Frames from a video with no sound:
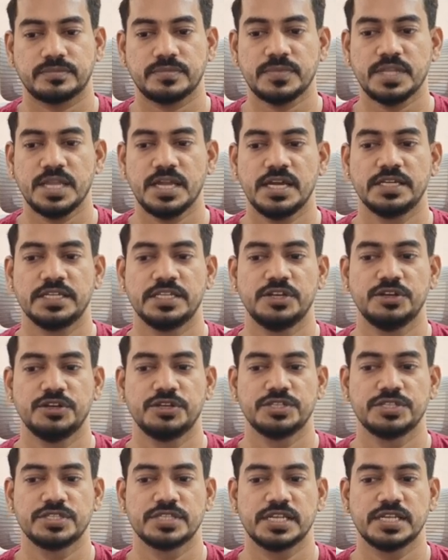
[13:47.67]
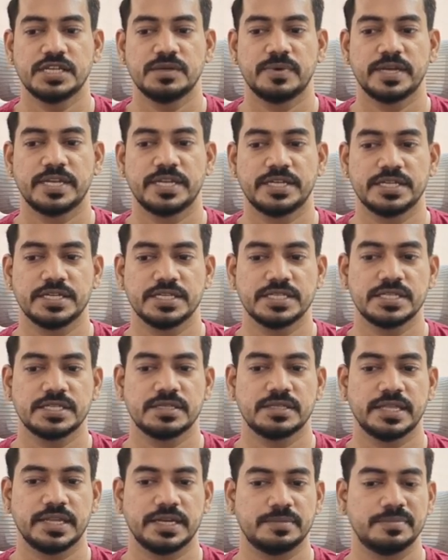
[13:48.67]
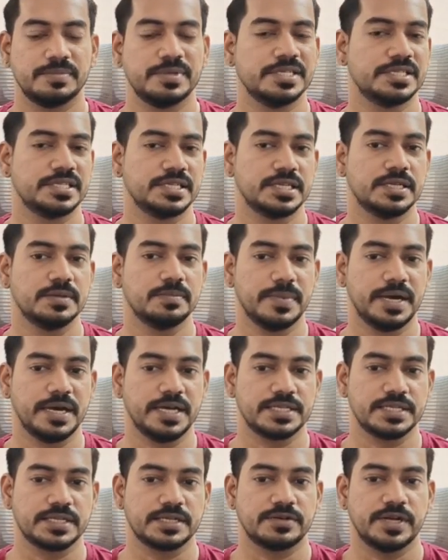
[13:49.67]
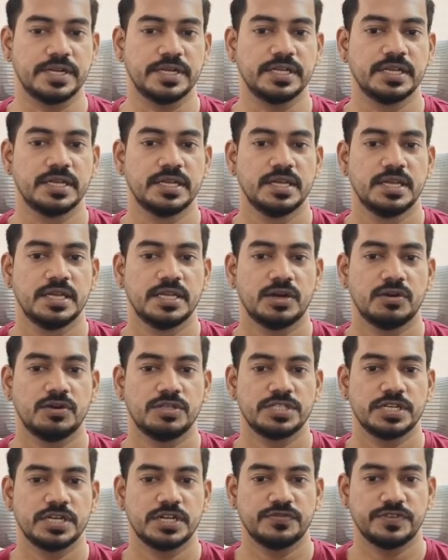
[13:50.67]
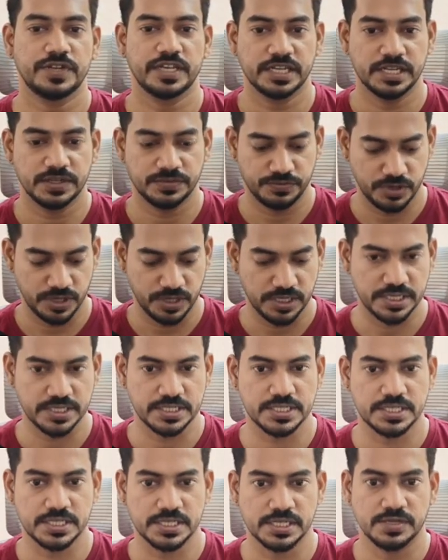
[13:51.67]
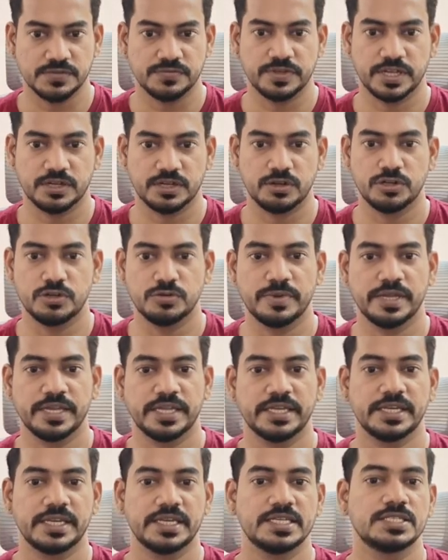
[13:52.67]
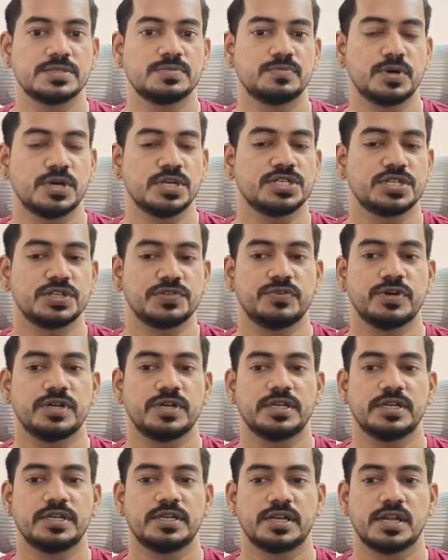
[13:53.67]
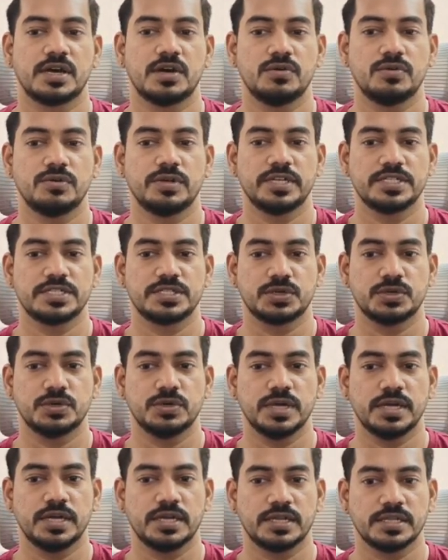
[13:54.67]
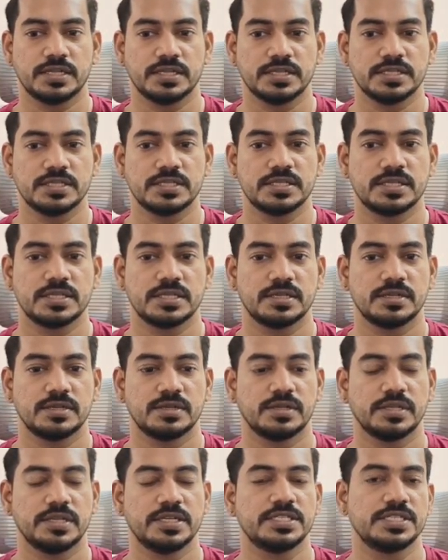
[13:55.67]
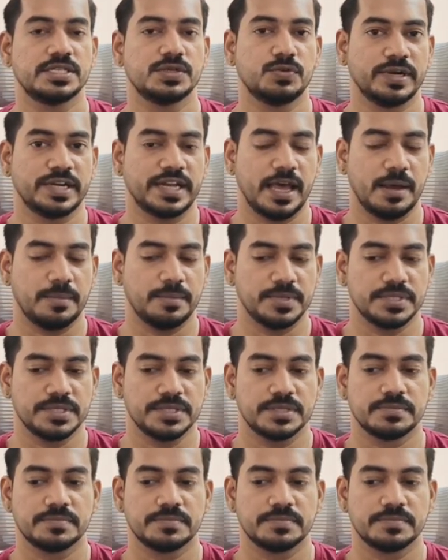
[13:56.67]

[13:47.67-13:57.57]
and here you can select my test, that basically passed, right? Now instead of -1, let's say we are going to make it as +1. Now let's go and run this. Let's see what happens.